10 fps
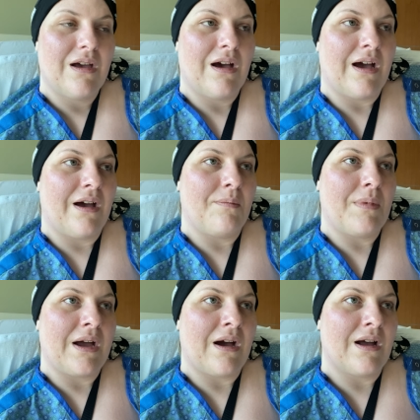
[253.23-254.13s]
Um,
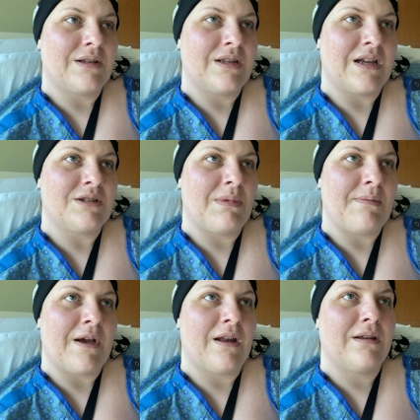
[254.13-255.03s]
I got to the edge of my
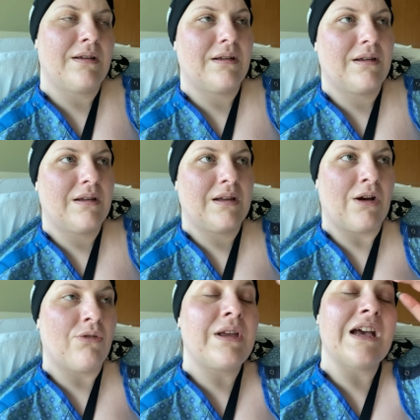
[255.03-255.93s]
bed.
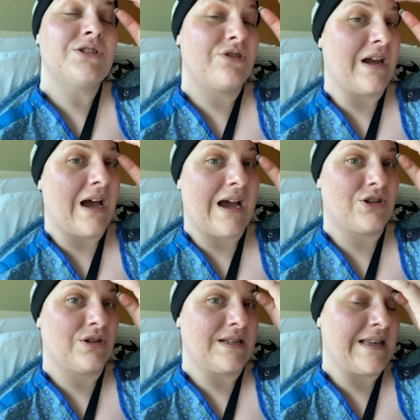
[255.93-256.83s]
Oh, yesterday I
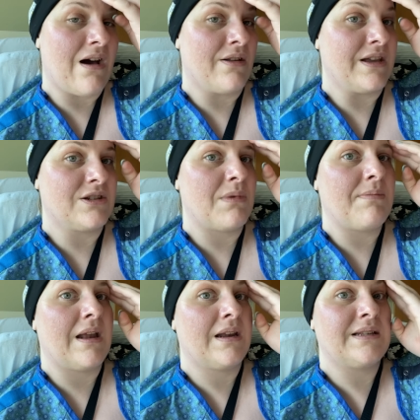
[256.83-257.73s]
actually sat on the edge of my
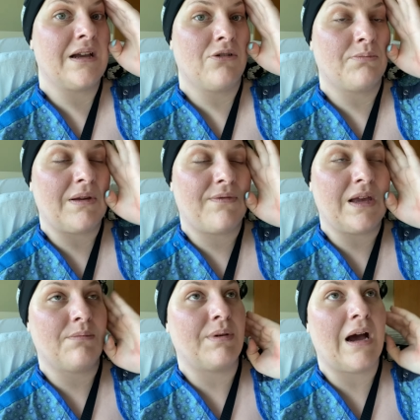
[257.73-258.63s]
bed and dangled my
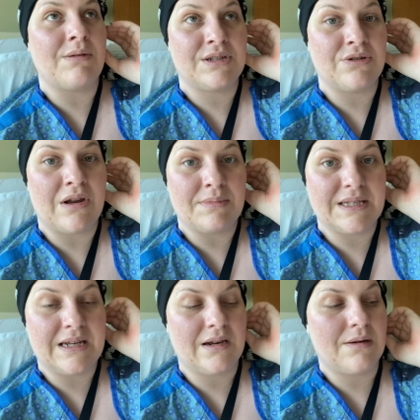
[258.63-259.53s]
feet, but I was too numb to
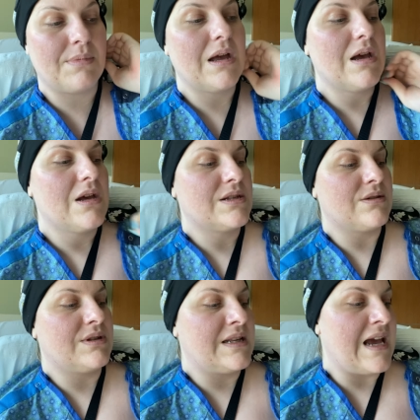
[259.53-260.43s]
stand up. So
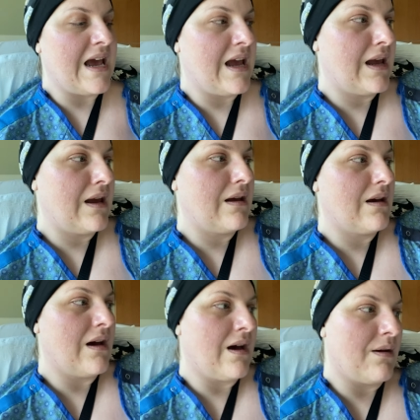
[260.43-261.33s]
today
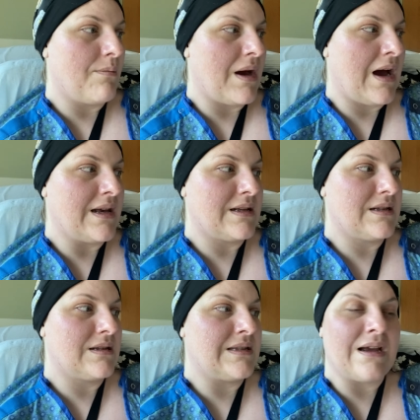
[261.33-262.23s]
um,
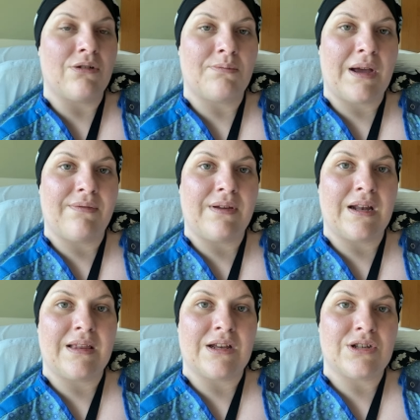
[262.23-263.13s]
I dangled my feet
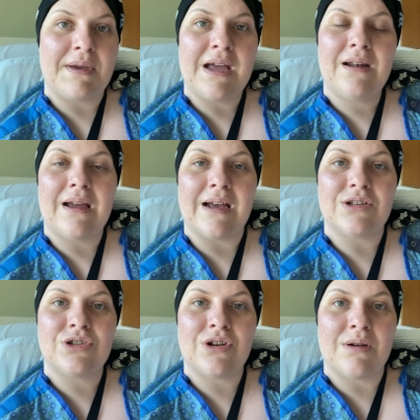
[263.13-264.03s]
at the edge of the bed. I
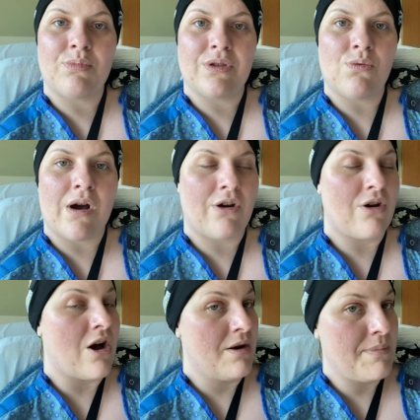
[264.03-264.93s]
stood up with a walker
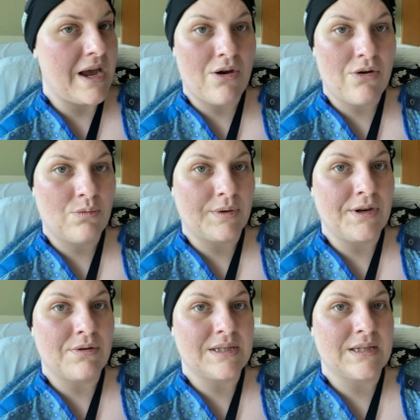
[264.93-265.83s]
on my own with
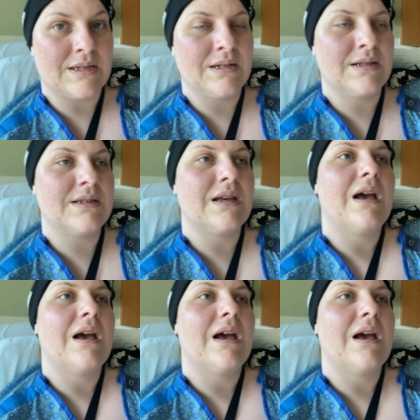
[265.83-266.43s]
no assistance.